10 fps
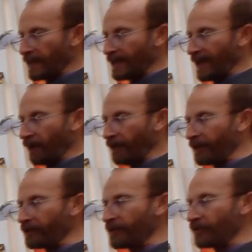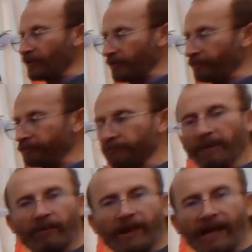Now this system,
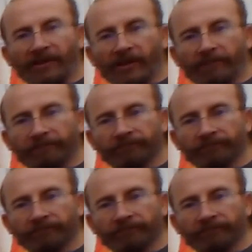my ratchet,